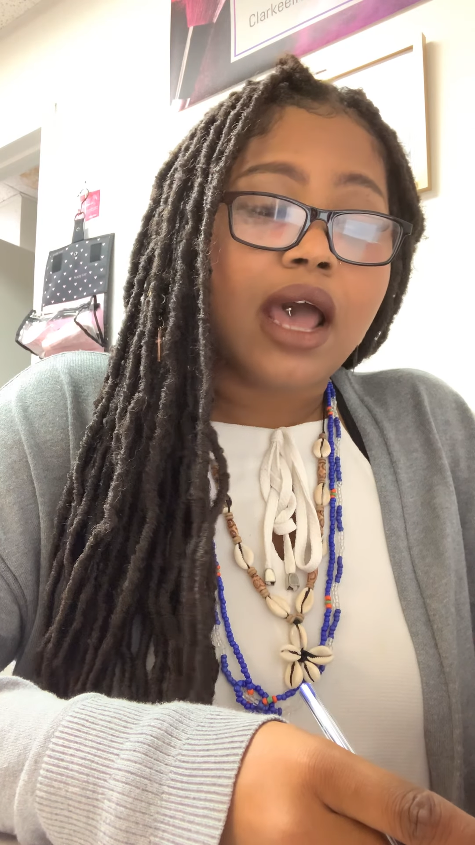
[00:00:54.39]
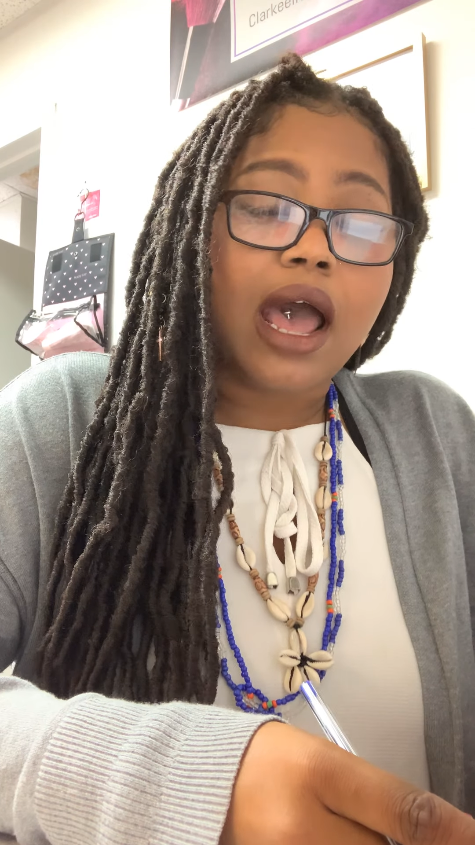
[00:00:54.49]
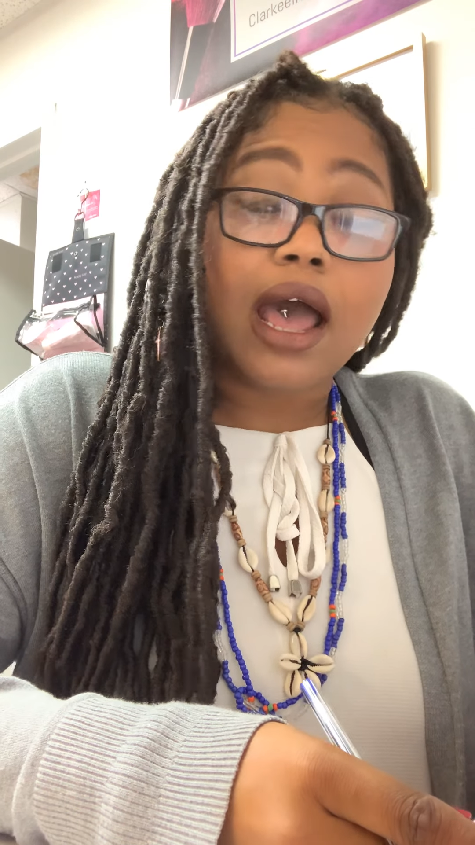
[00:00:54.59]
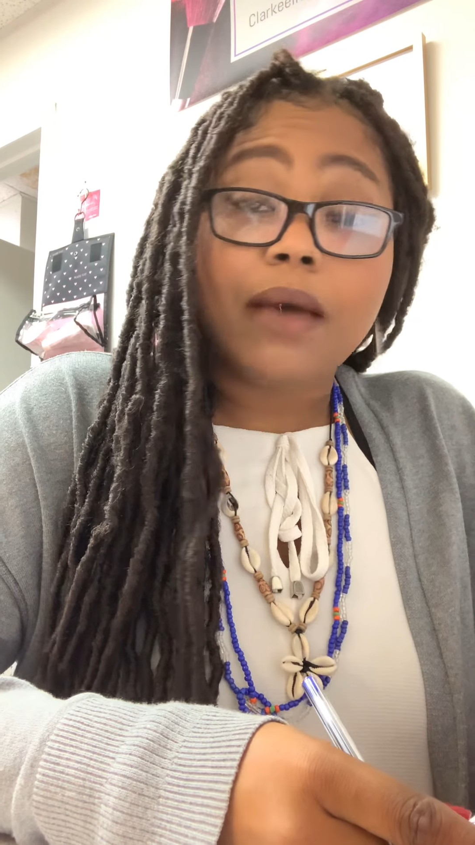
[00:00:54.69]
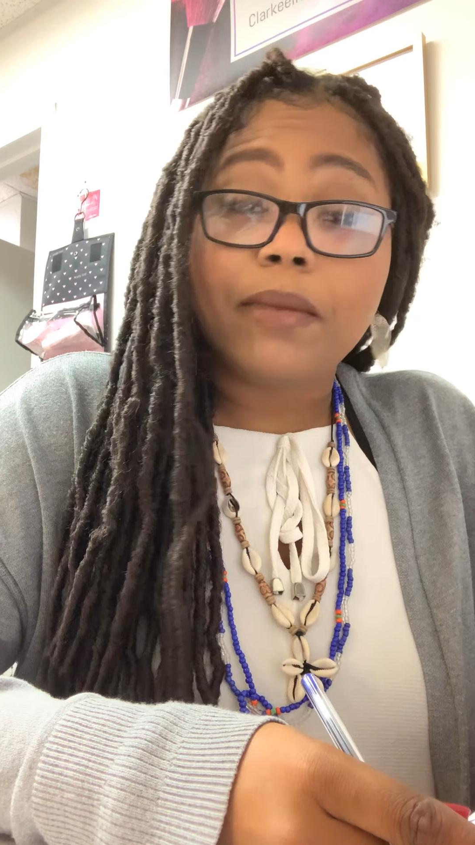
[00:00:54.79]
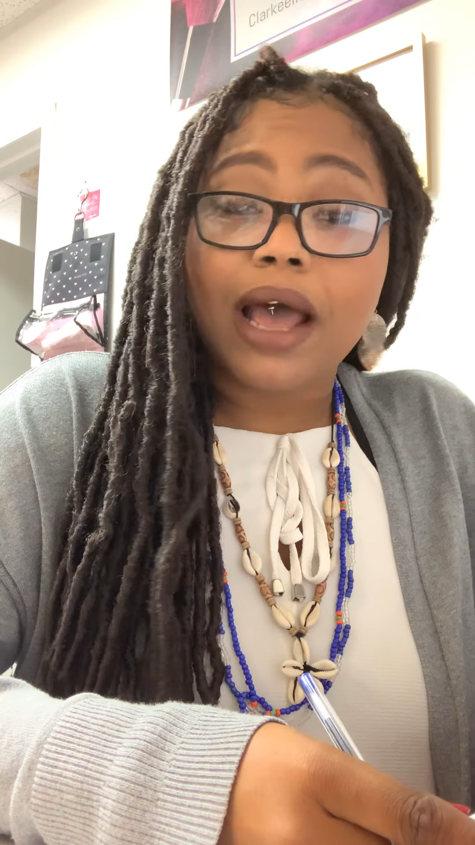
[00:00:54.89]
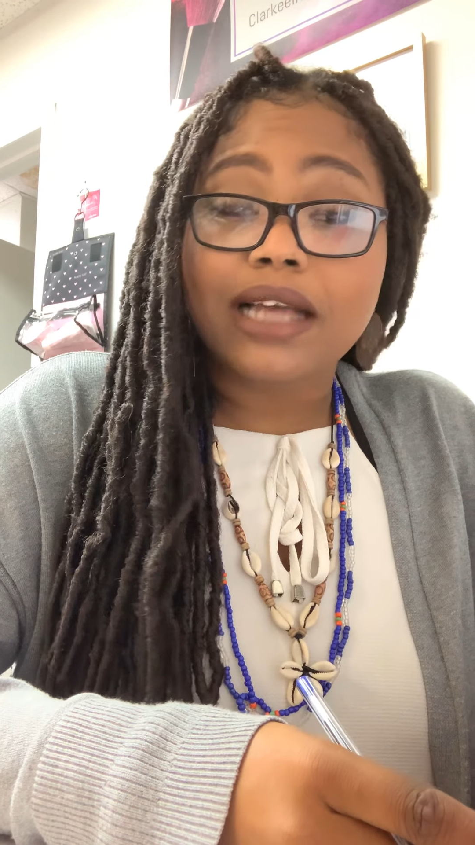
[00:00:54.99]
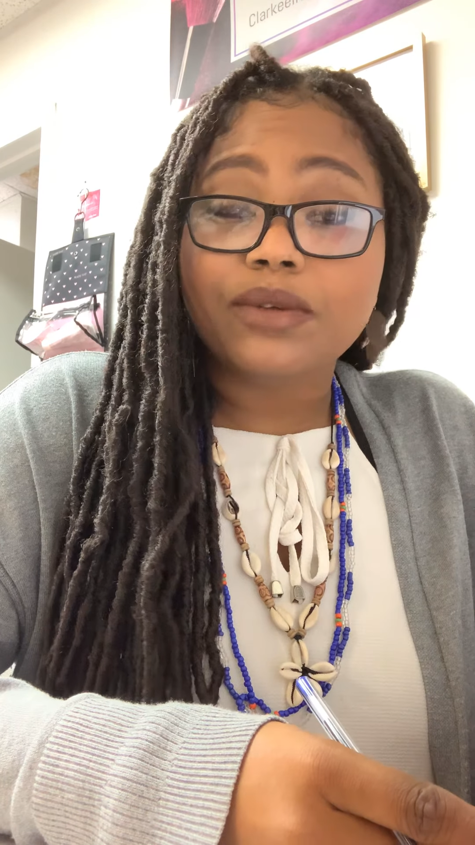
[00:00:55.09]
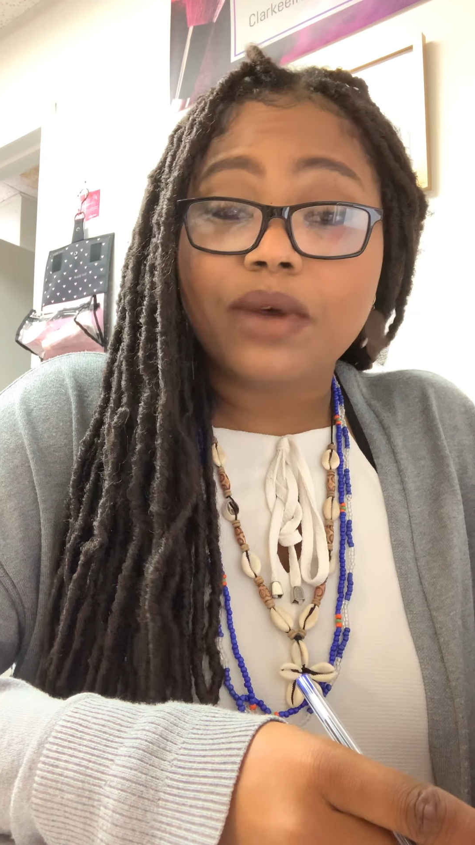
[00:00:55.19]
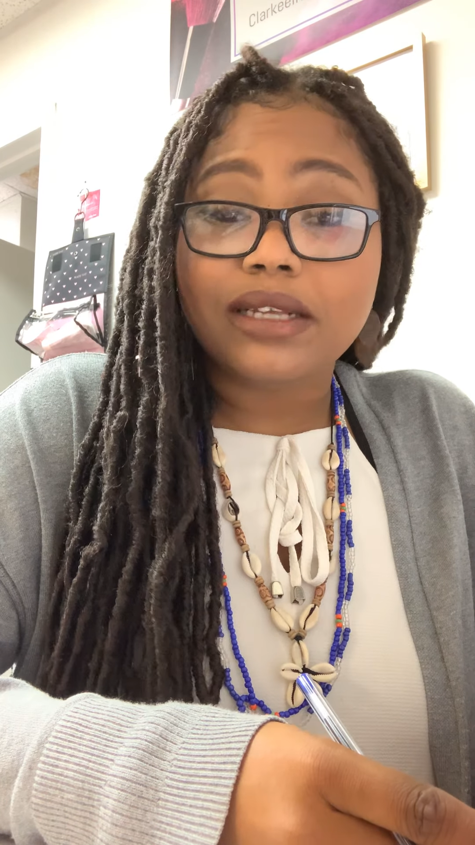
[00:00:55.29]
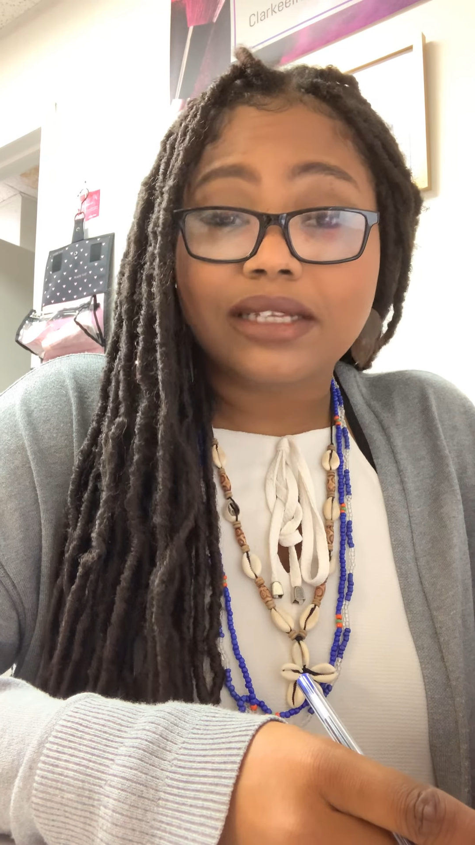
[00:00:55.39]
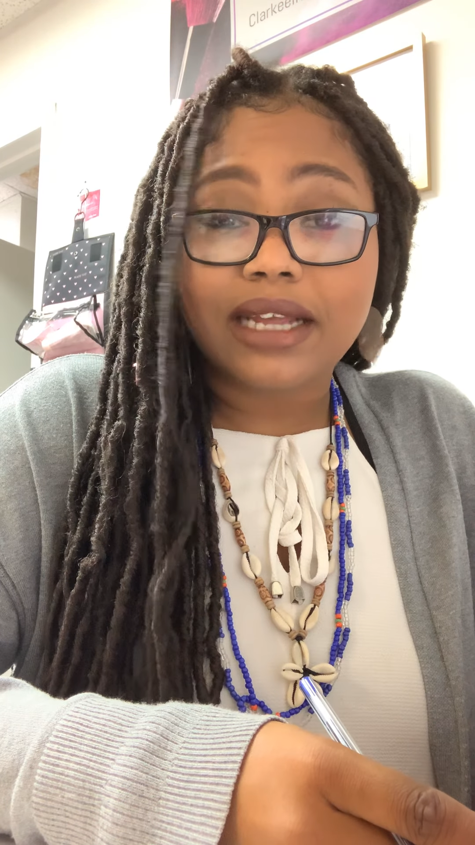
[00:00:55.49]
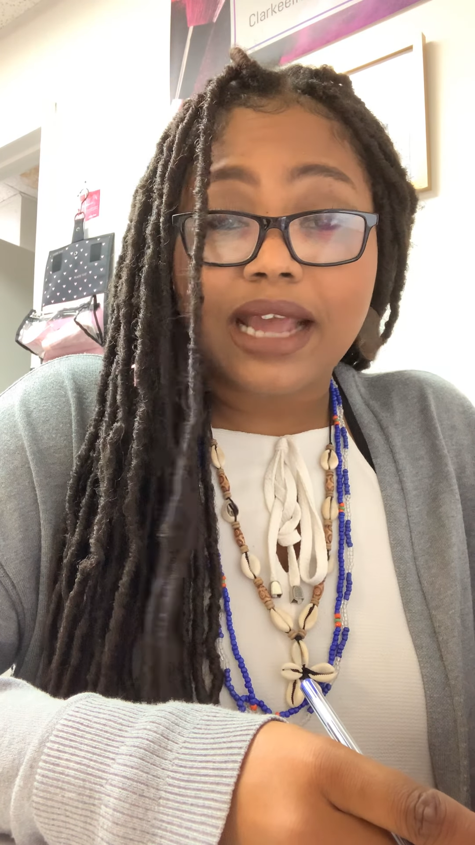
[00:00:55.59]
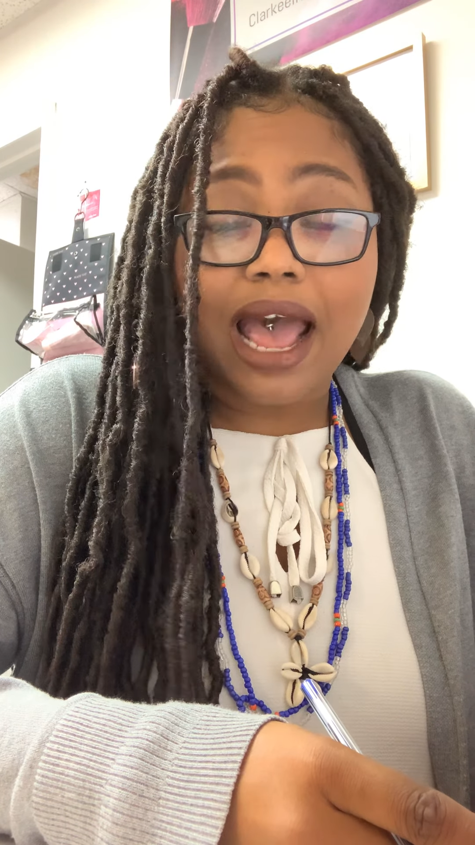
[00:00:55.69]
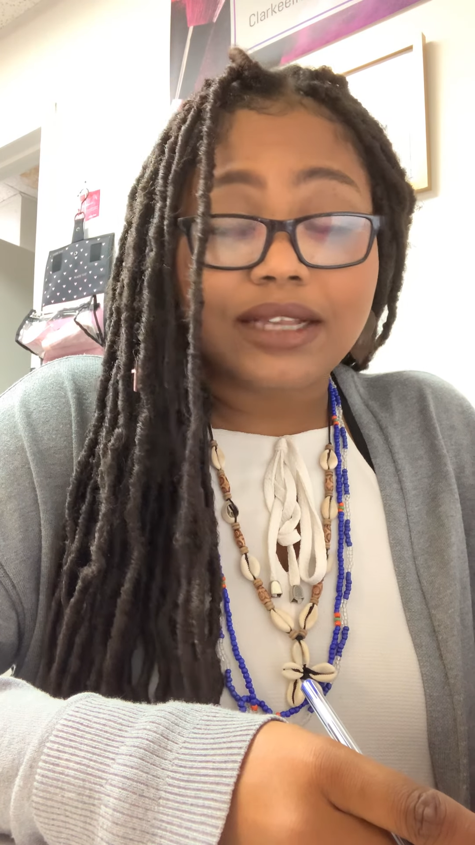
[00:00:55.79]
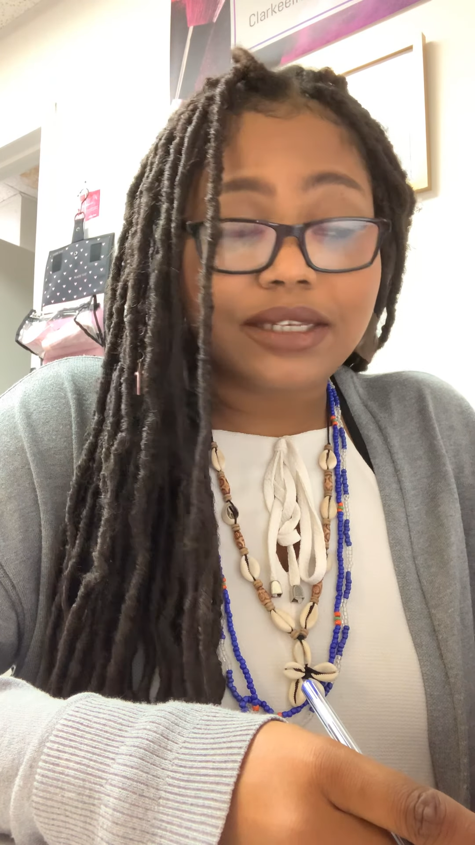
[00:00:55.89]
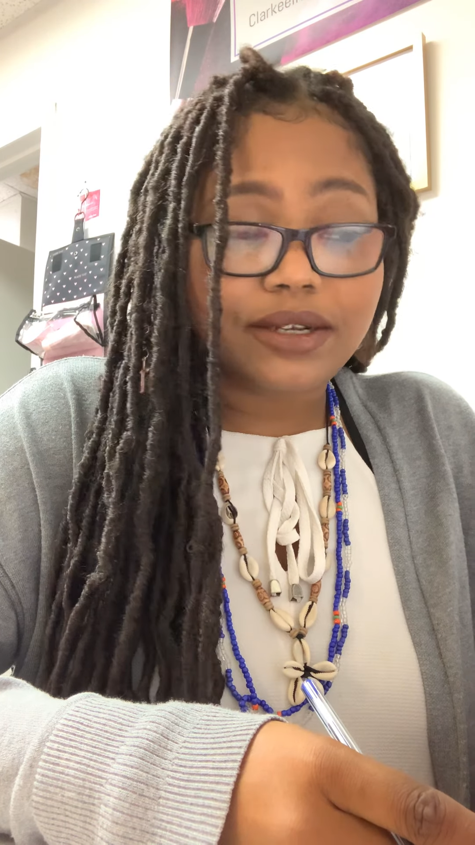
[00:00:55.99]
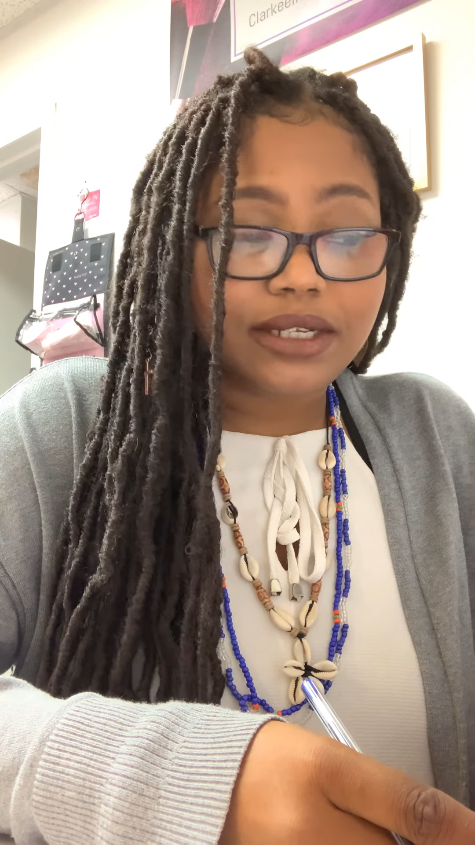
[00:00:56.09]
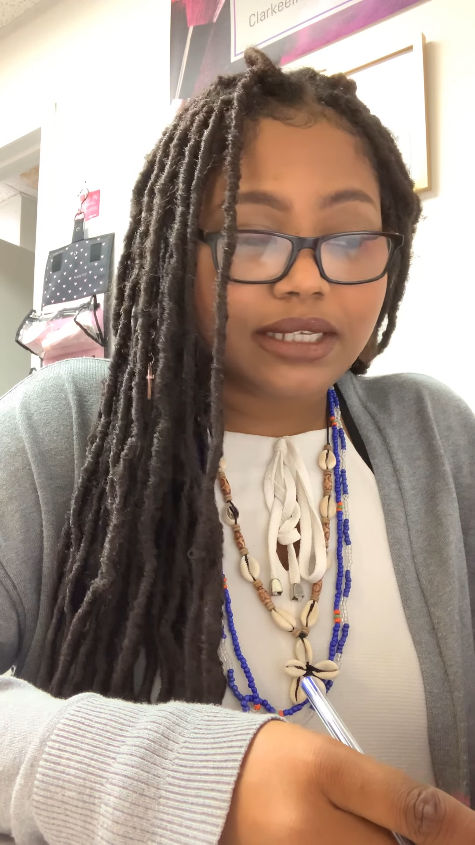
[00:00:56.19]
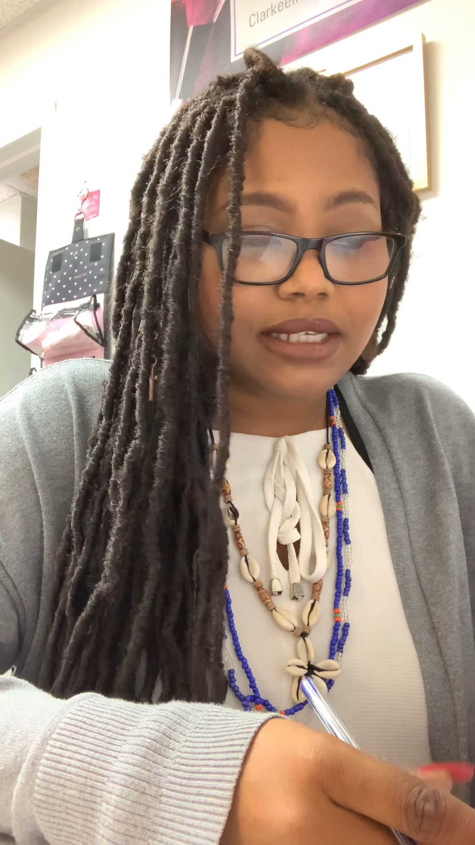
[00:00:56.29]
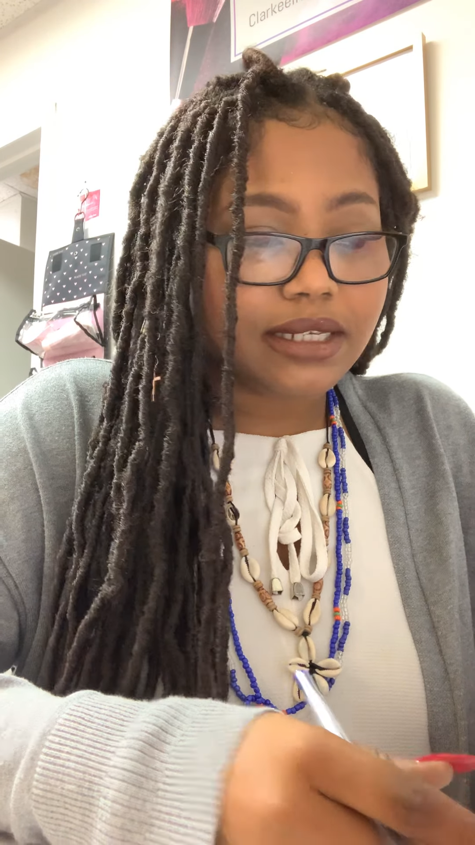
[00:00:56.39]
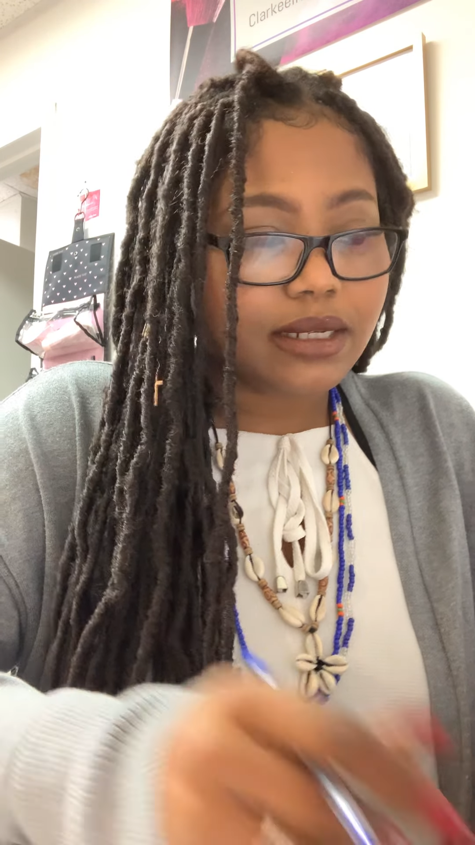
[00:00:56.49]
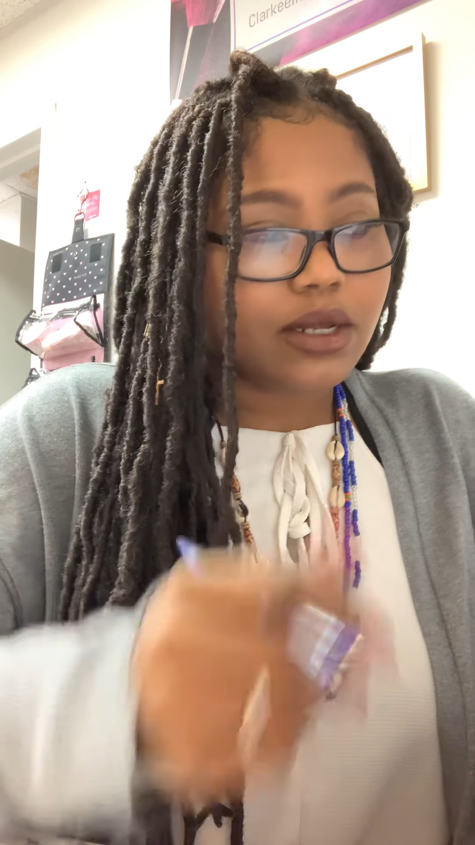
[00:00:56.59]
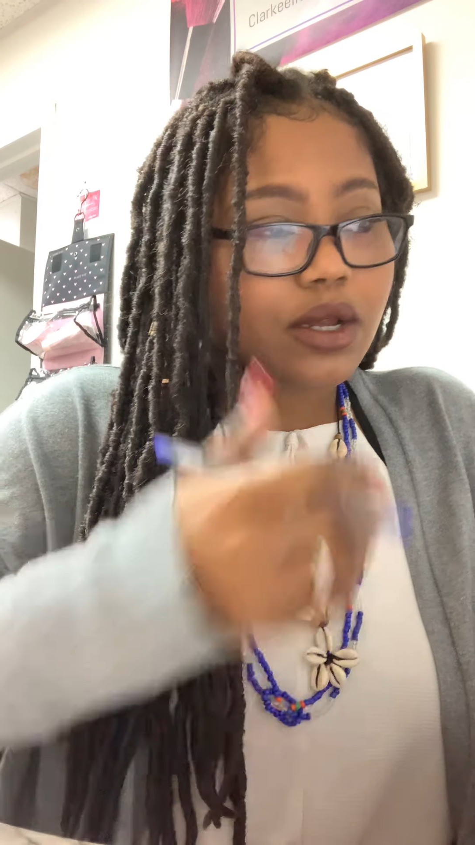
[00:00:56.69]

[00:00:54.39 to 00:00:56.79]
as well as the hazards,